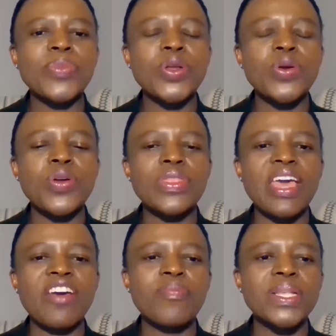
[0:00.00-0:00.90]
you know, there
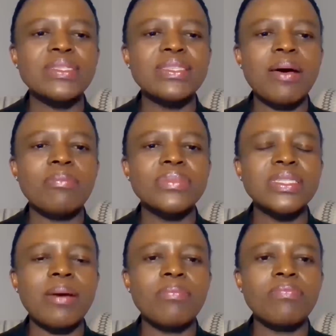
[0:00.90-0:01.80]
have been some
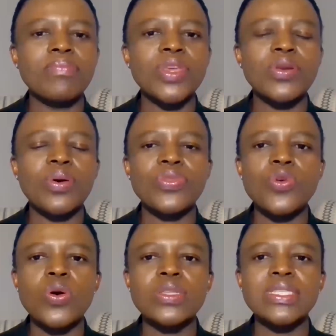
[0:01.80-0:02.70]
you know,
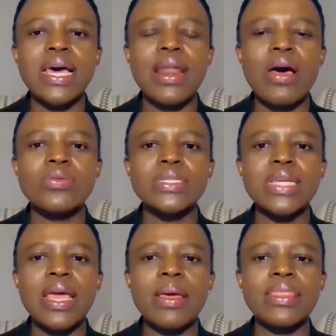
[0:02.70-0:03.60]
thoughts around
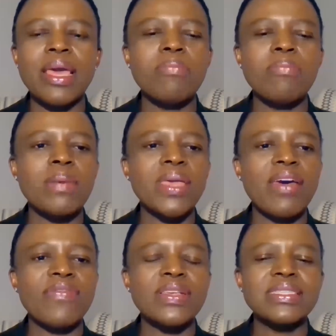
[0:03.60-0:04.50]
them maybe
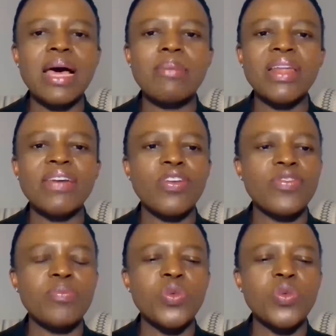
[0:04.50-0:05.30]
having some level of